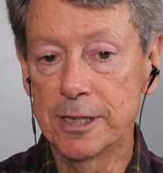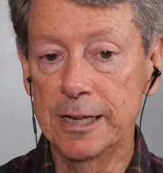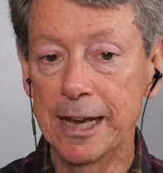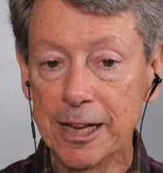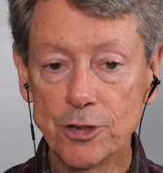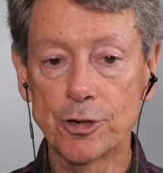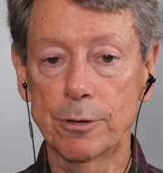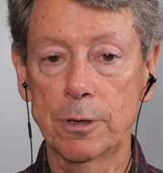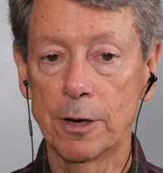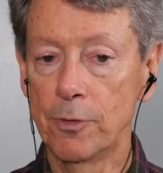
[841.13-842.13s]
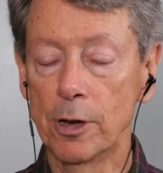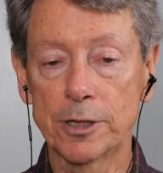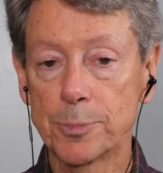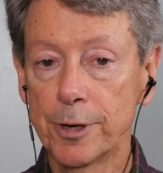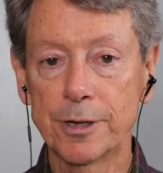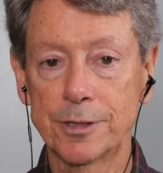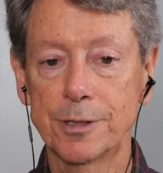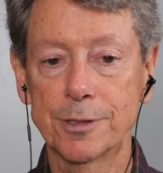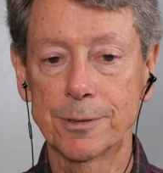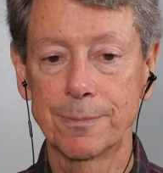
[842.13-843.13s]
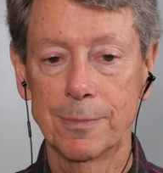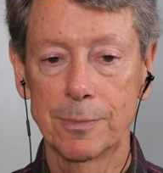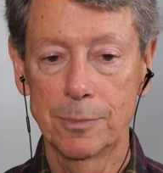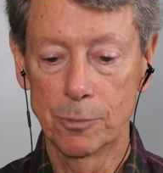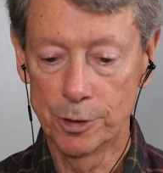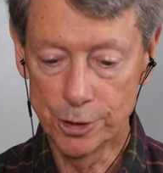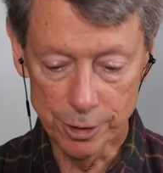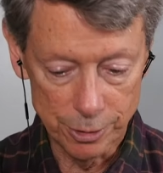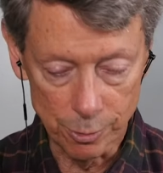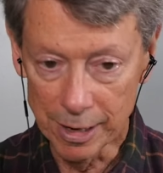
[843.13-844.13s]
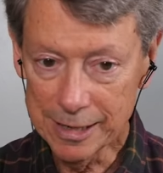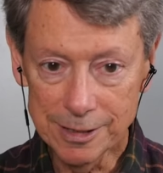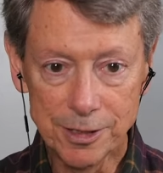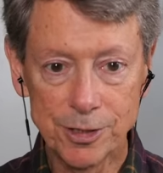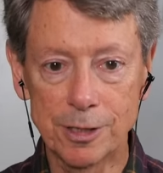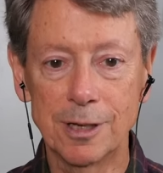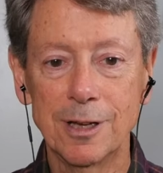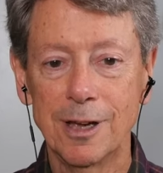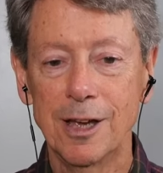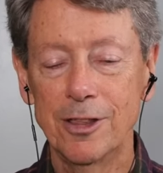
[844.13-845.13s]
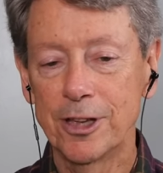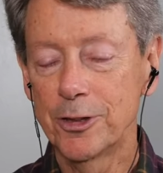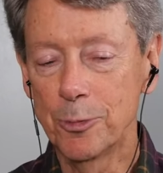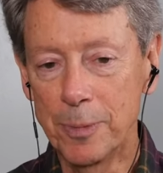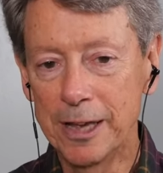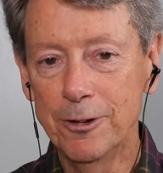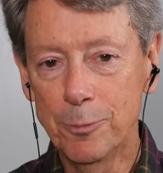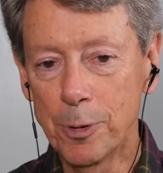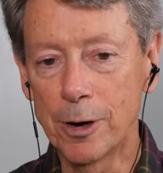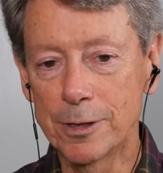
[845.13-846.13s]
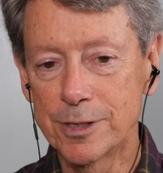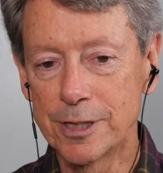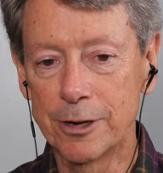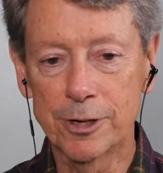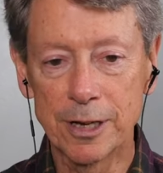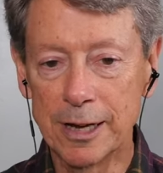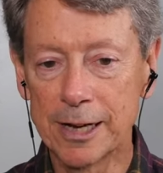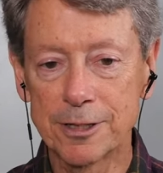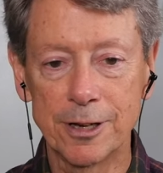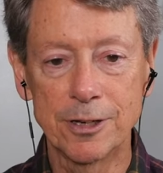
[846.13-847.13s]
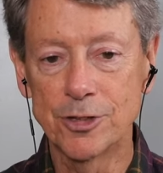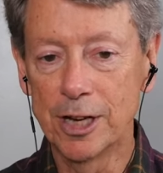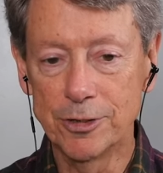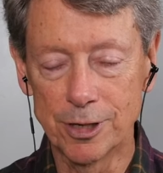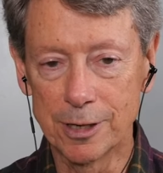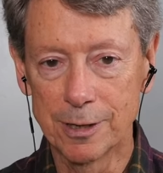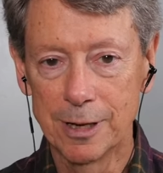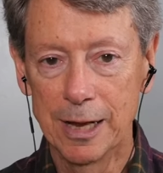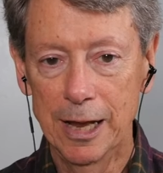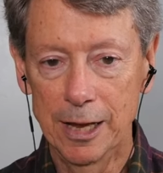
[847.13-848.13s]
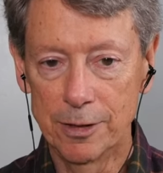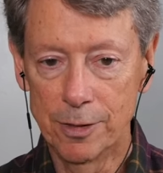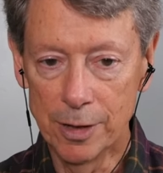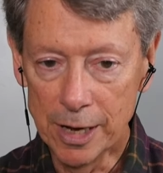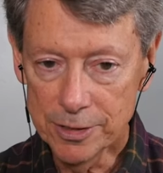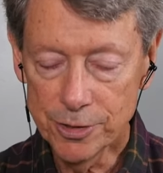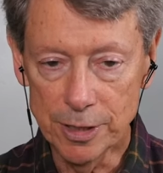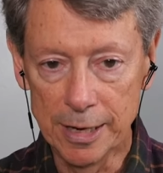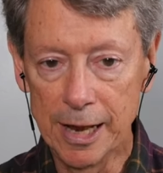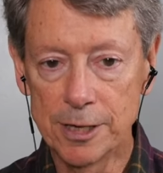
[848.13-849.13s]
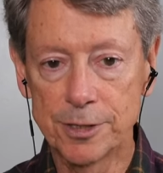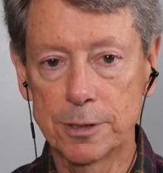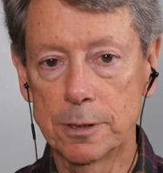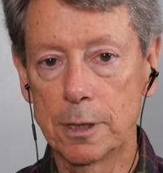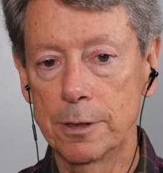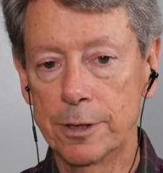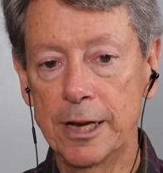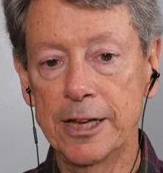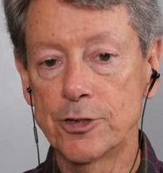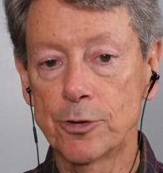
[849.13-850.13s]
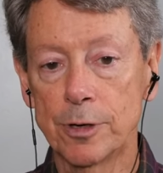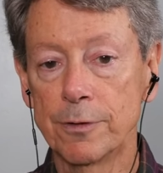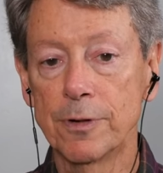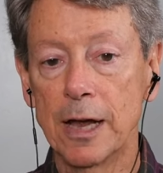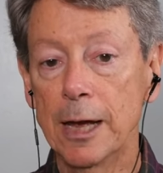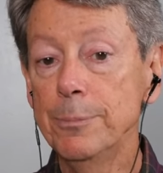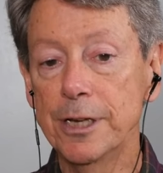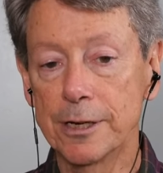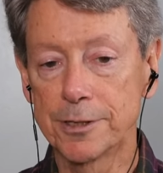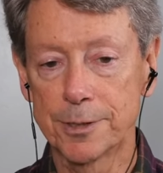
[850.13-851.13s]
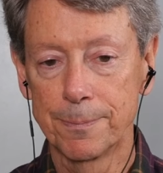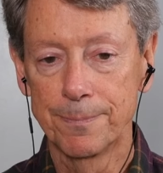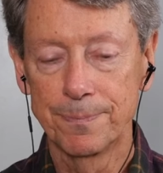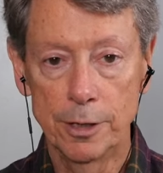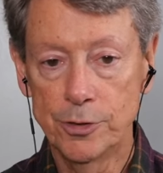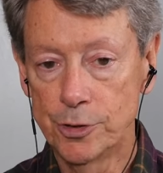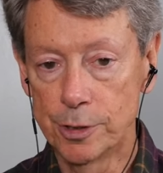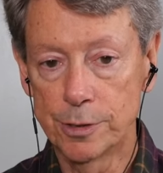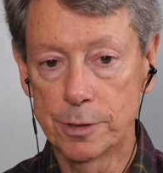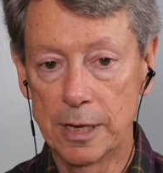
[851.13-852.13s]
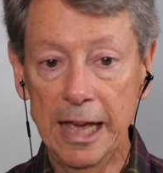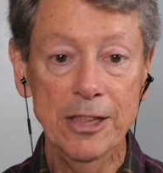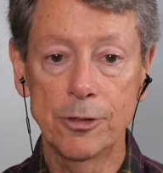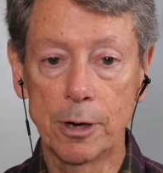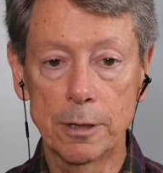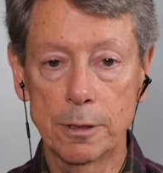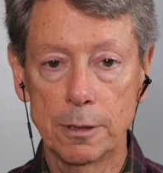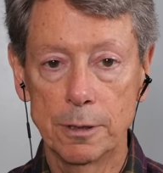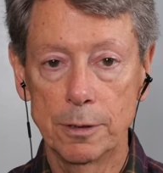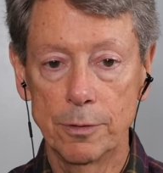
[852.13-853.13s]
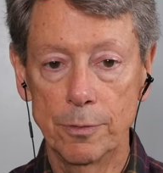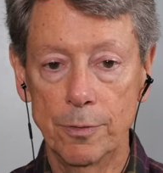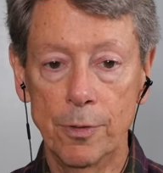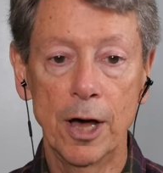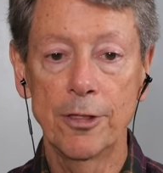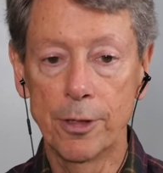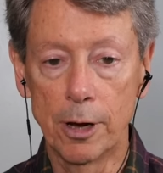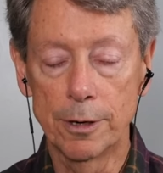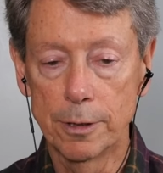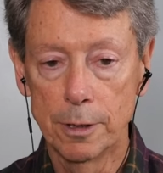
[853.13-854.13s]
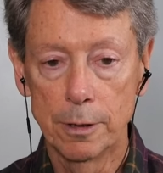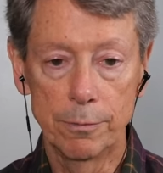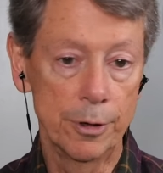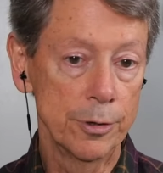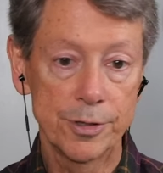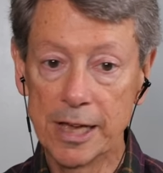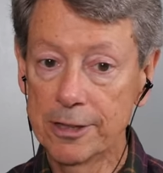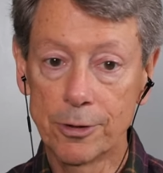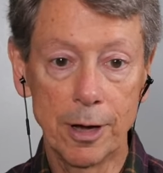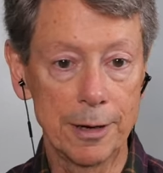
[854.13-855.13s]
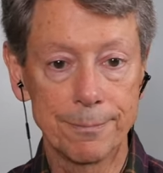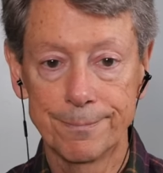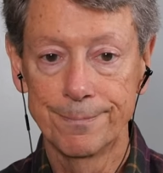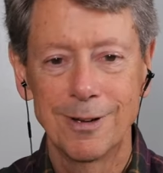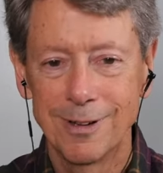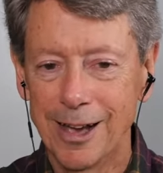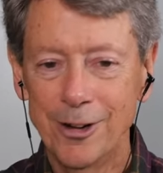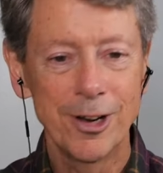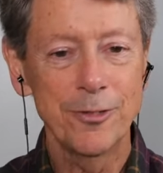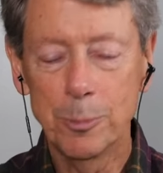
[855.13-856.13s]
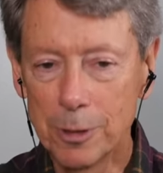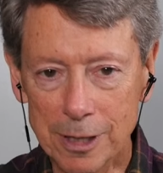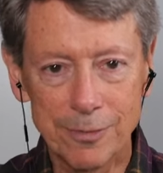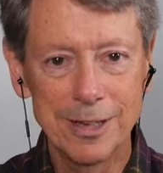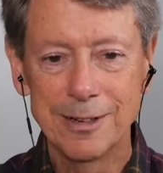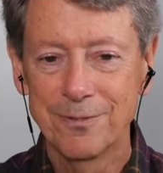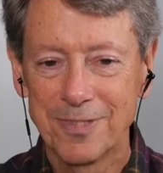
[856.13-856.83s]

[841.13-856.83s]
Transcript: the nature of all experiences, which you can directly see that they're made of parts that are connected and changing. And thus, it has the nature of emptiness. It's just a thought, the thought. There's that thought. I don't have to believe it.